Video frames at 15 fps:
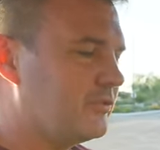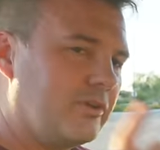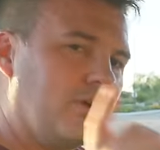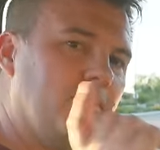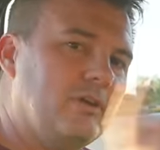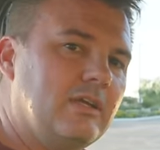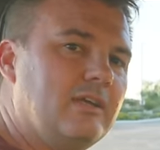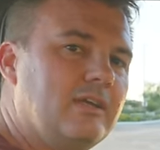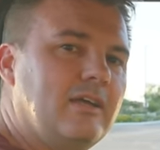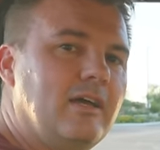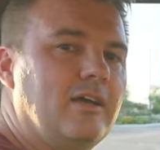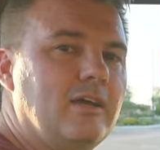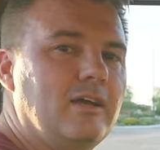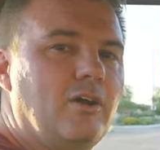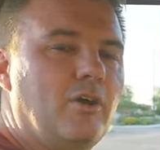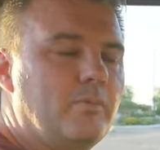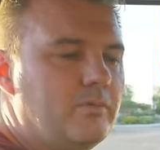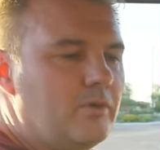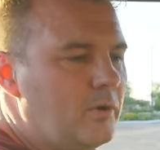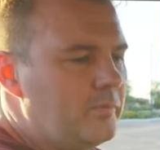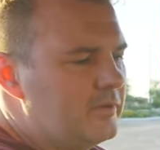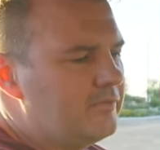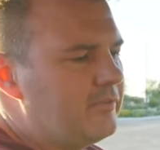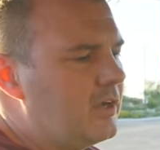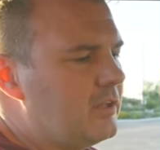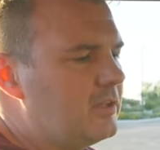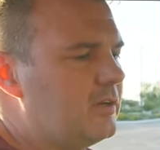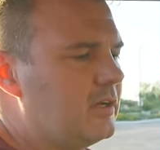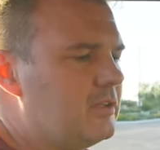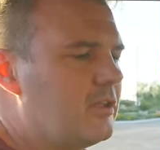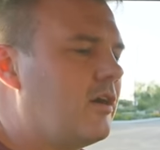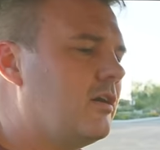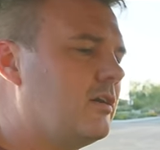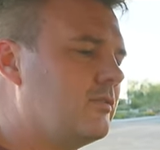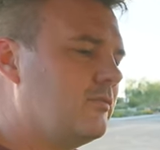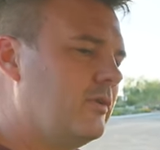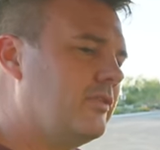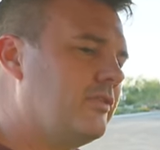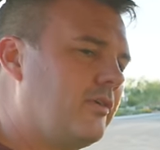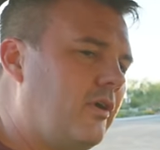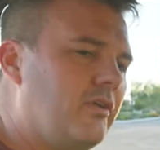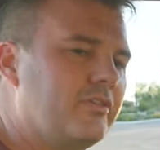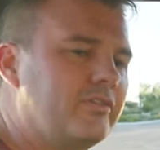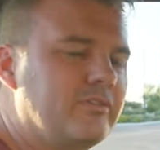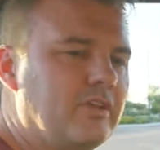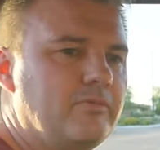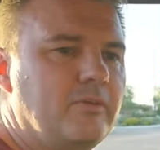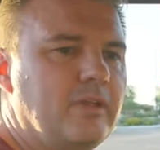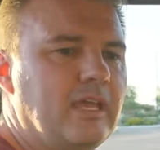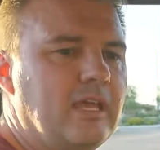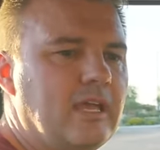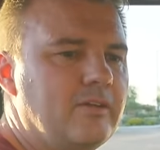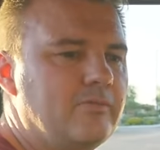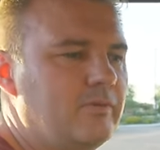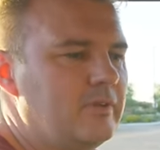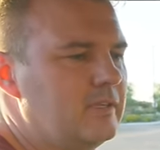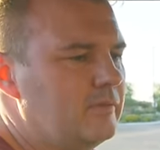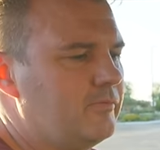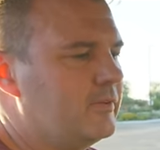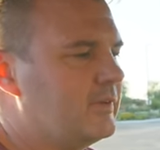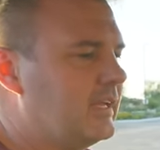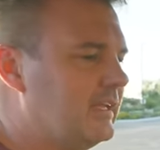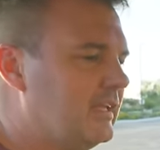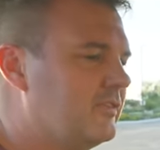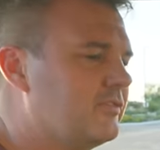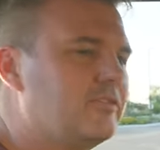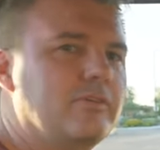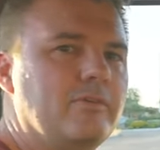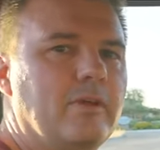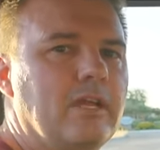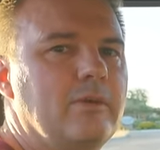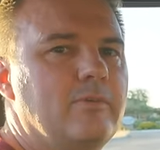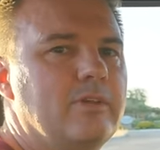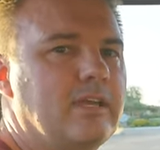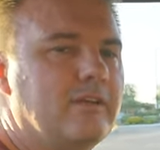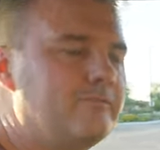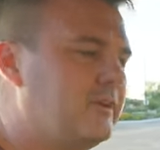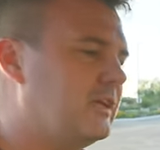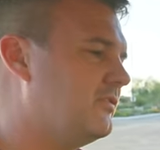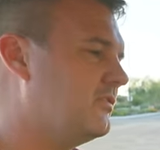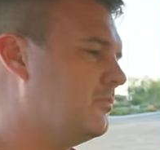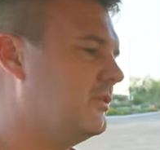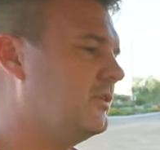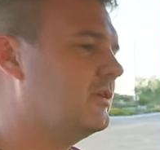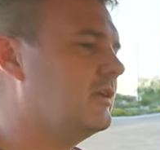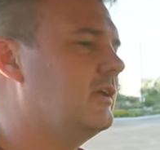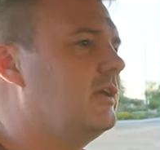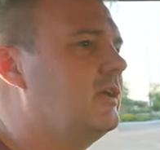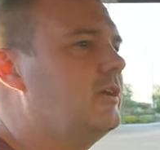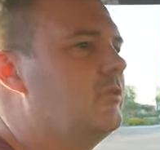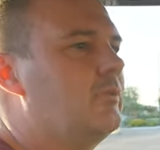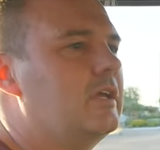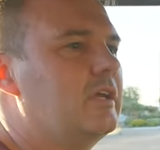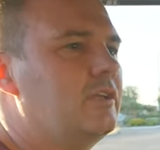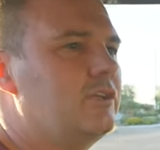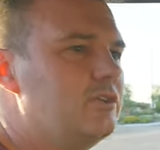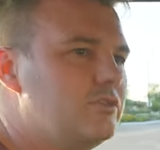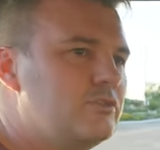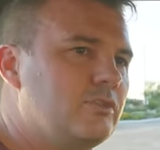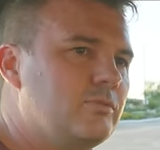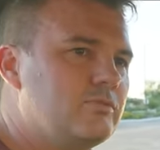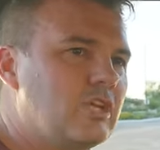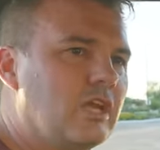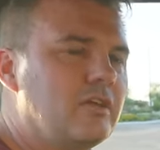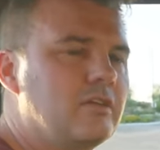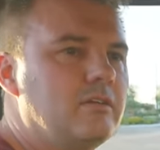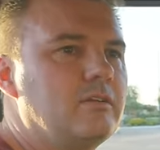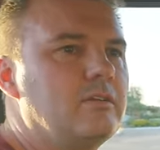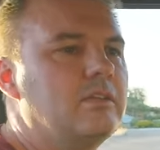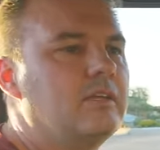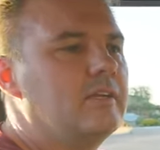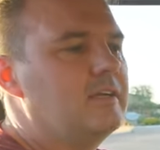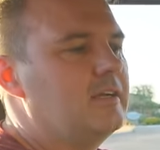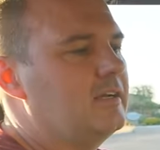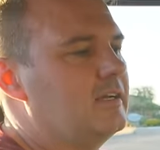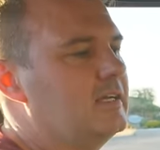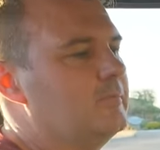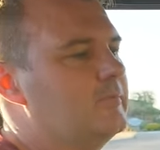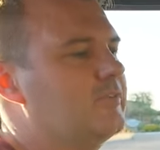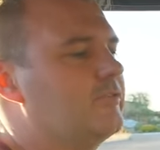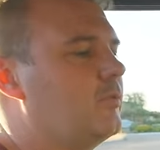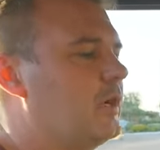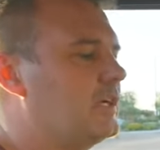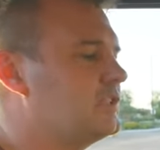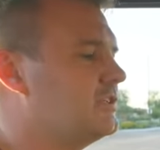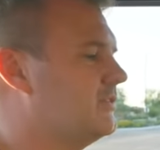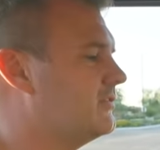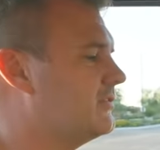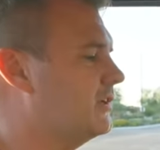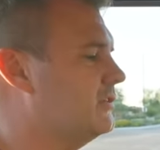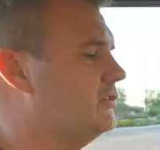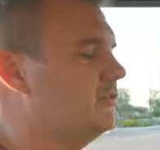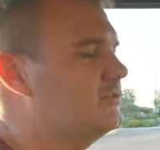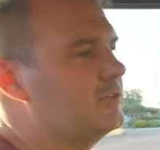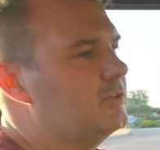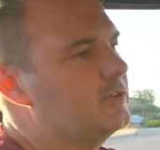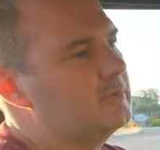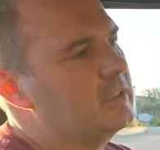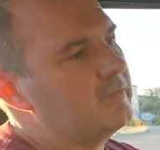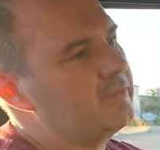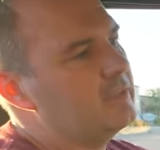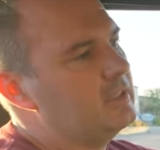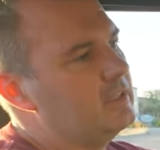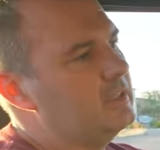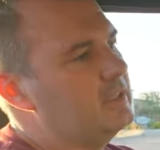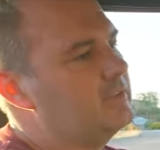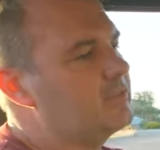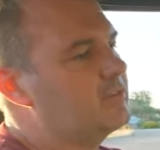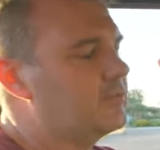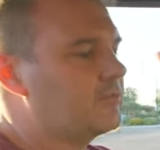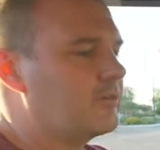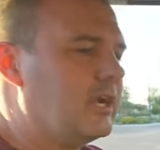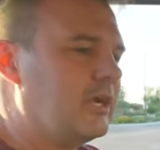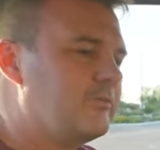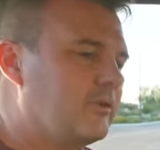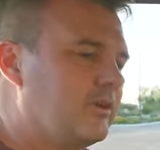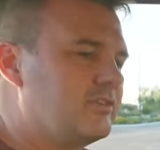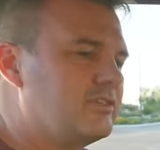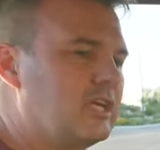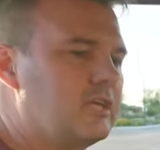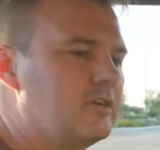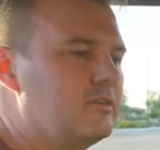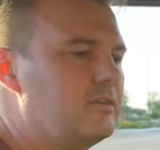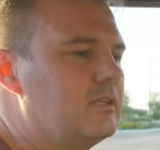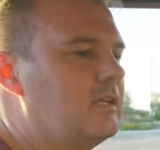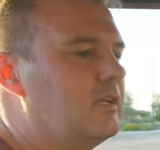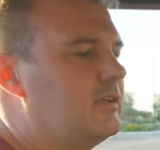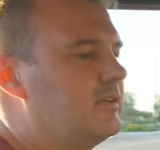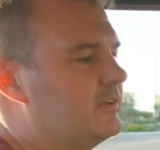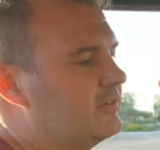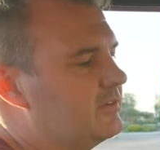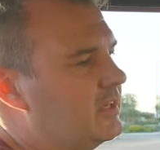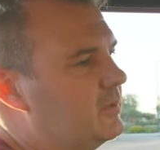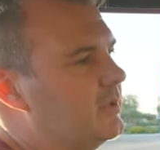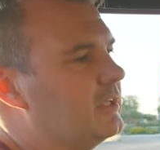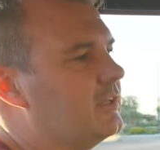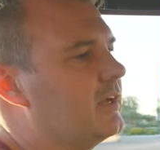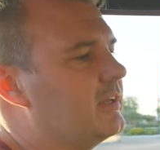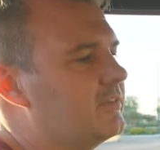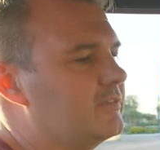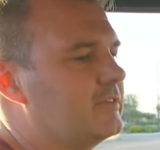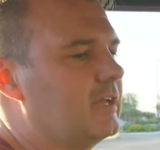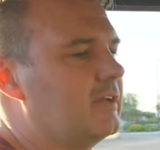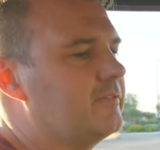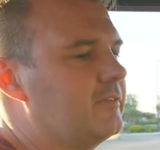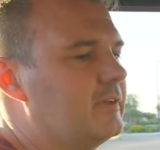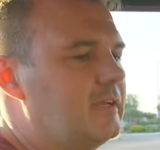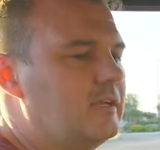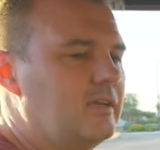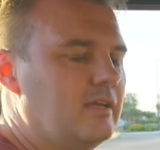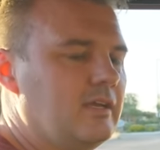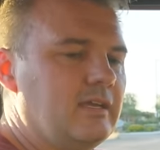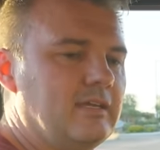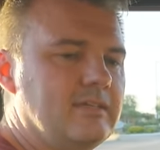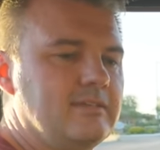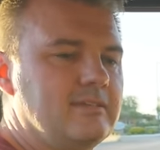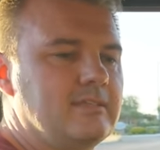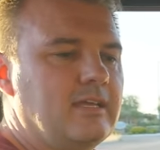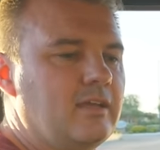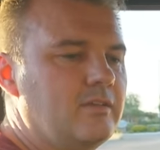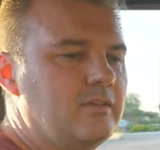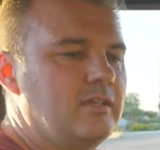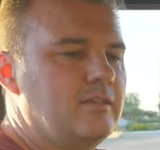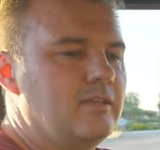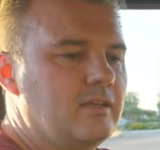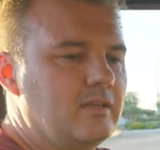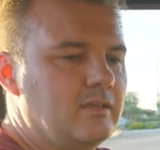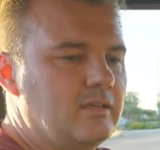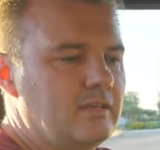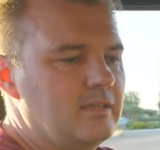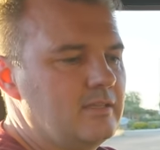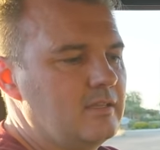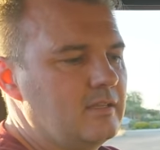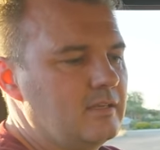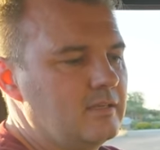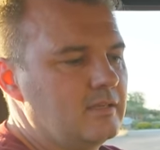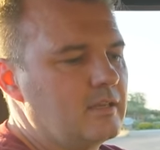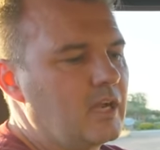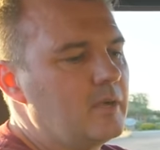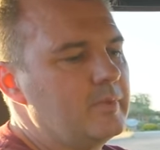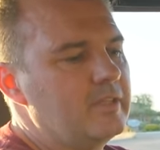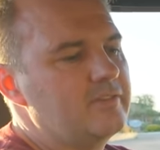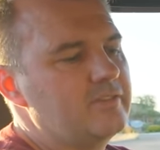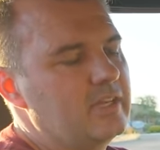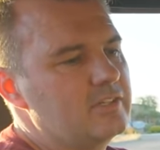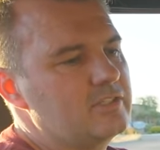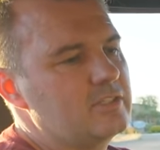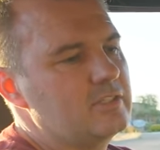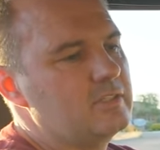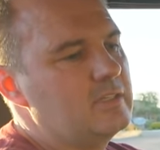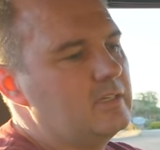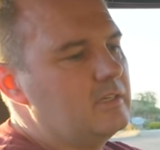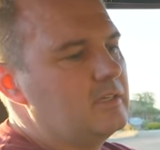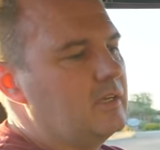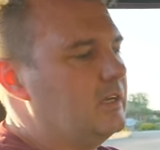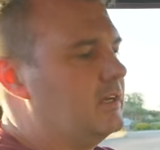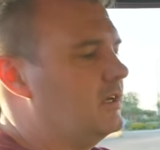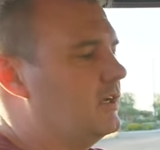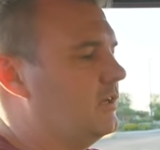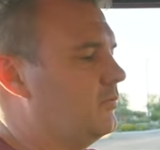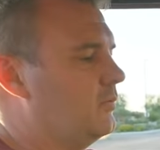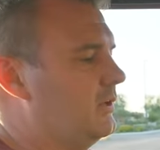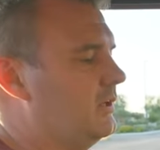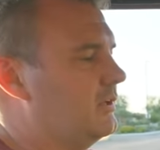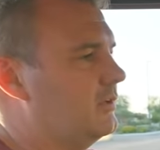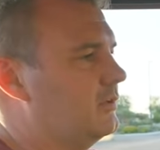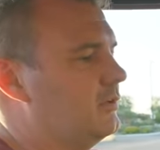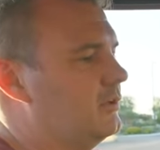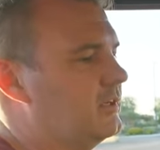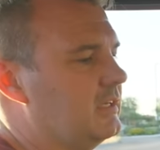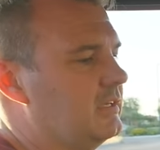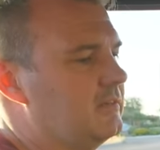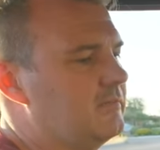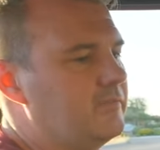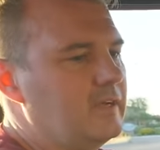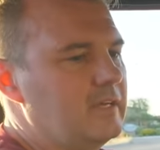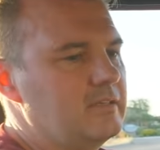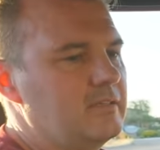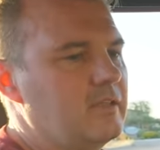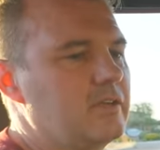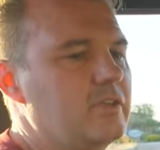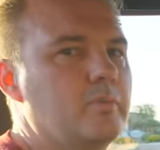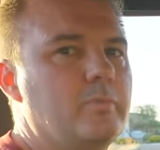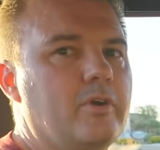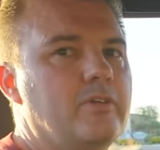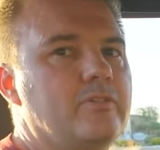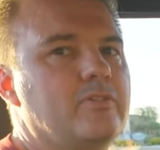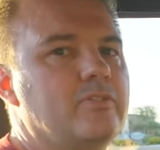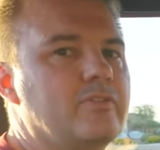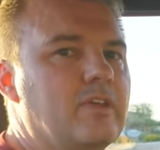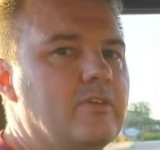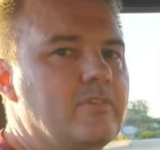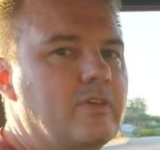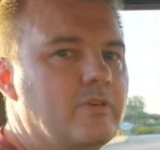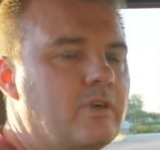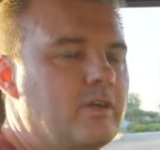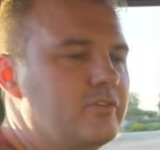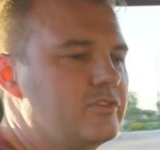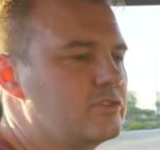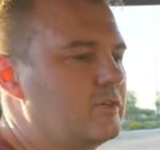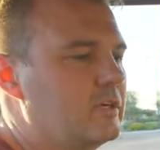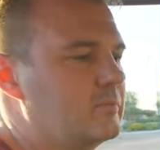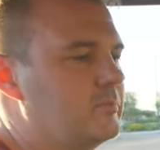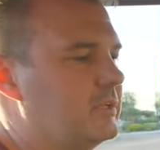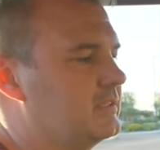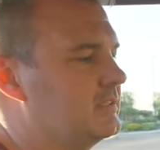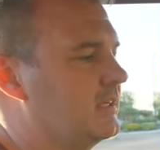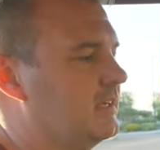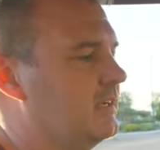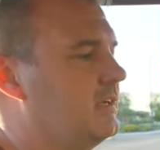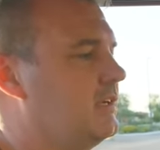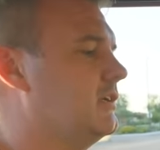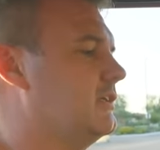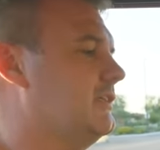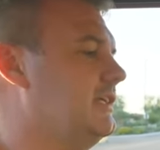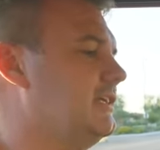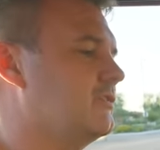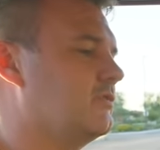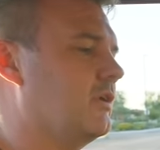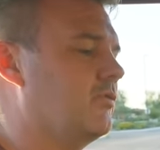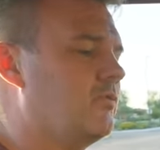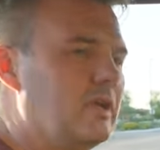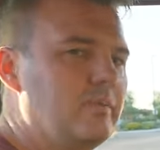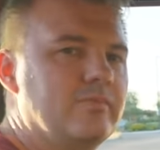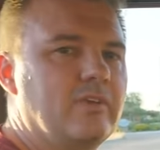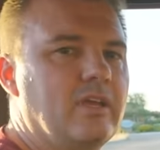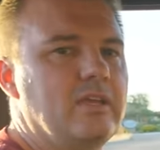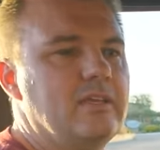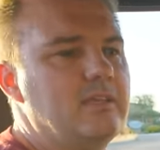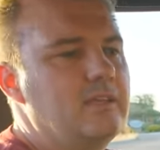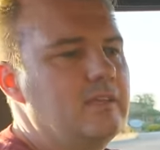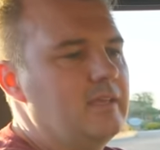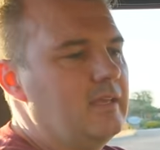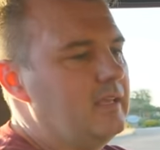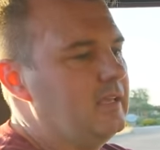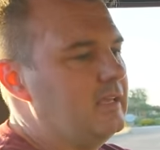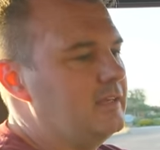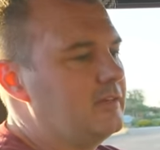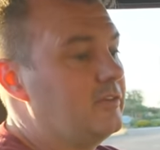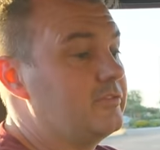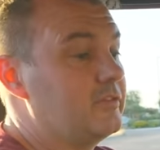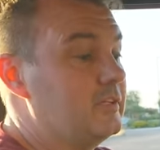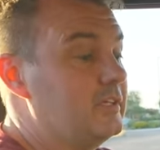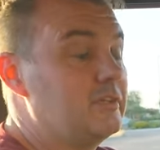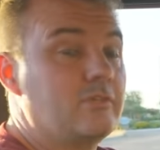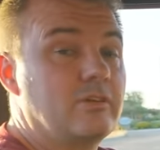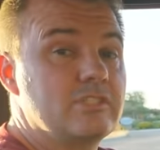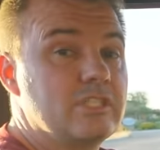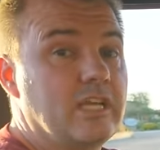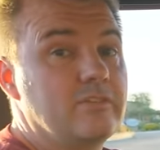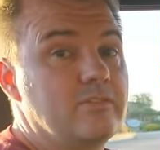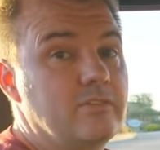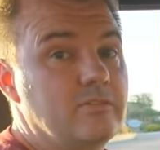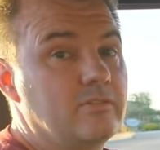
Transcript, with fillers: So uh, hope hope you follow along with all the stuff we have. We we've got Instagram, we got Facebook, we got a YouTube channel. Um, if you're watching this on YouTube, definitely subscribe to our channel. There's going to be a lot of stuff uh, down in the in the comment section. Uh, where you can look and find a lot of the parts and stuff that are on this truck. But uh, link to our website, and also link to our chassis.